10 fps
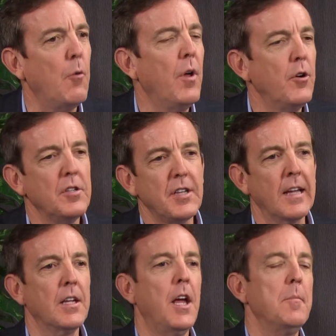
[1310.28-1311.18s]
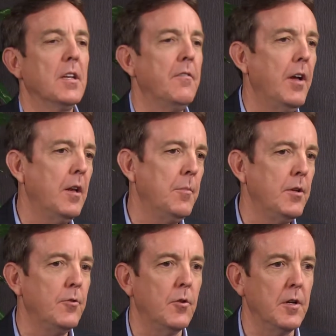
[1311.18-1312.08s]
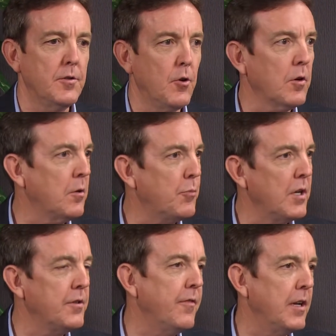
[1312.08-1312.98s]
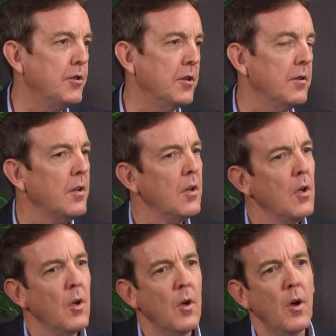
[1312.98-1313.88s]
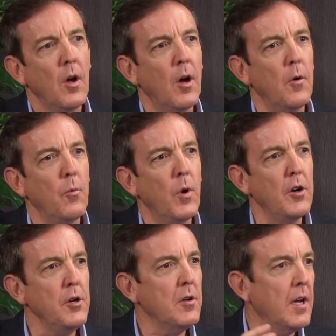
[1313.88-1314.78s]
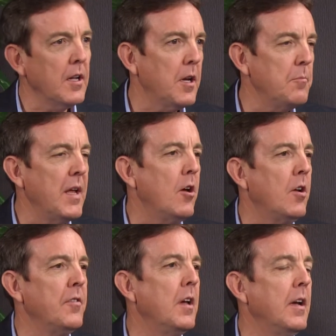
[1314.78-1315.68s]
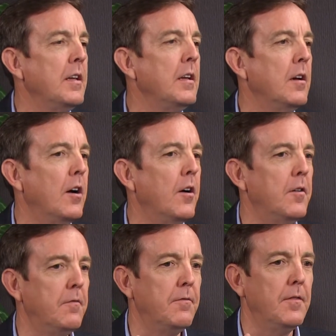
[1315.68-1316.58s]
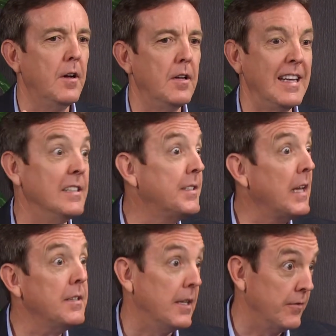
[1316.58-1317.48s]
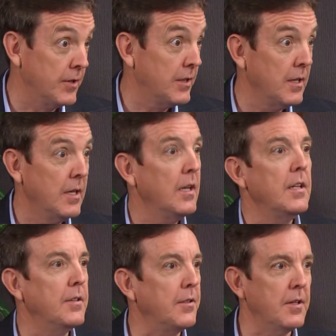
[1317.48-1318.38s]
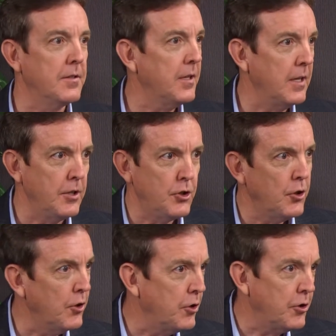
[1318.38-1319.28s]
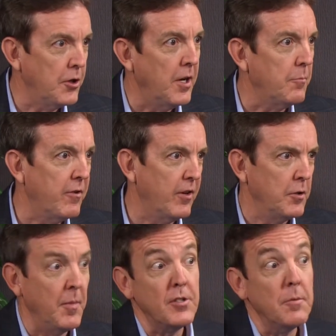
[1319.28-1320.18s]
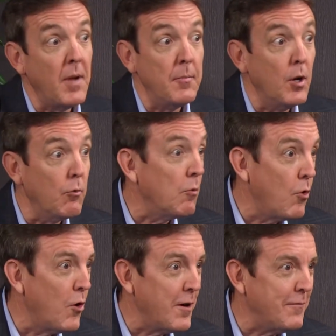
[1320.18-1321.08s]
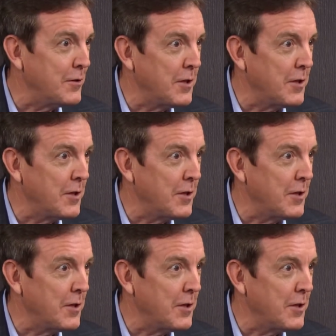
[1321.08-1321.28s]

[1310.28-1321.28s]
whether it's economic development or historical preservation, where do you kind of come down on the idea of incentives that the city should or should not provide? You mentioned maybe a reward for